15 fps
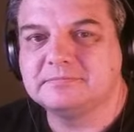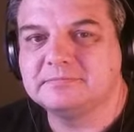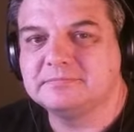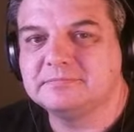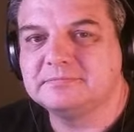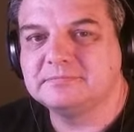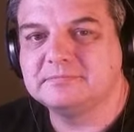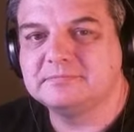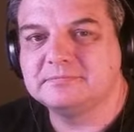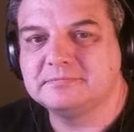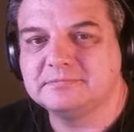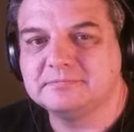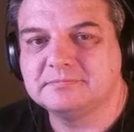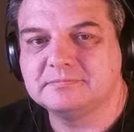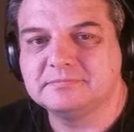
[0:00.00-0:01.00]

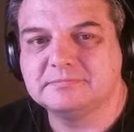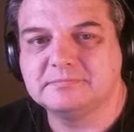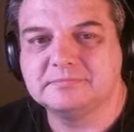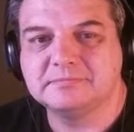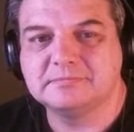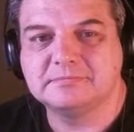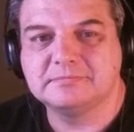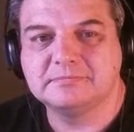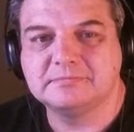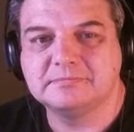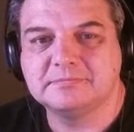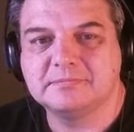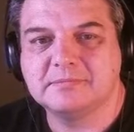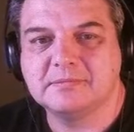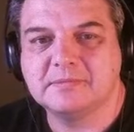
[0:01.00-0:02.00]

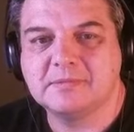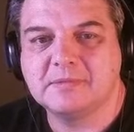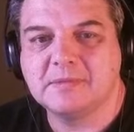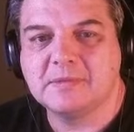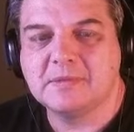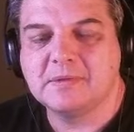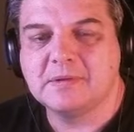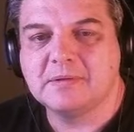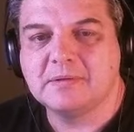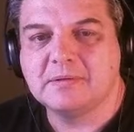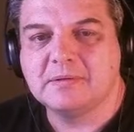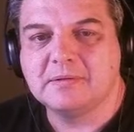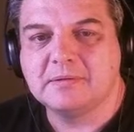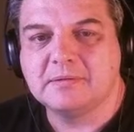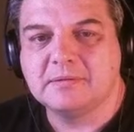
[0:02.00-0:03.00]

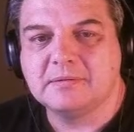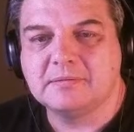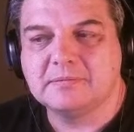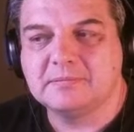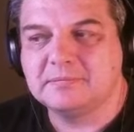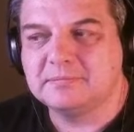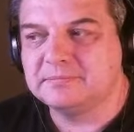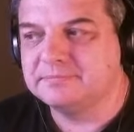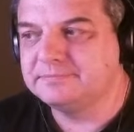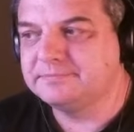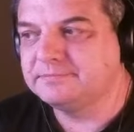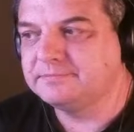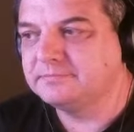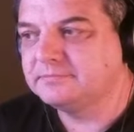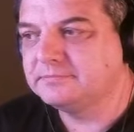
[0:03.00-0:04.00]

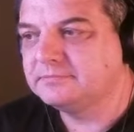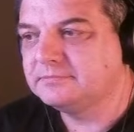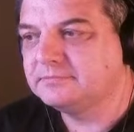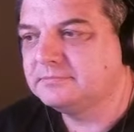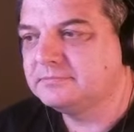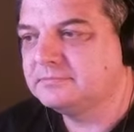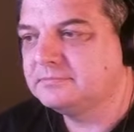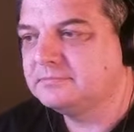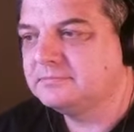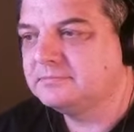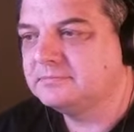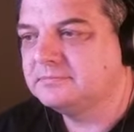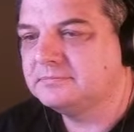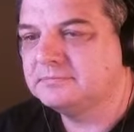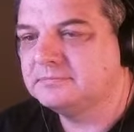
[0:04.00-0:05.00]

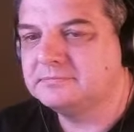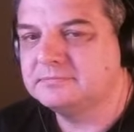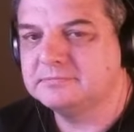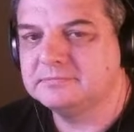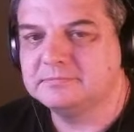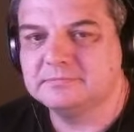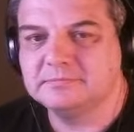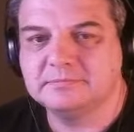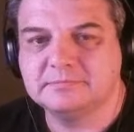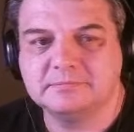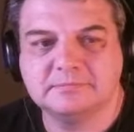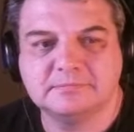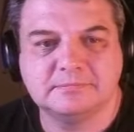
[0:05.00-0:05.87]
(silent)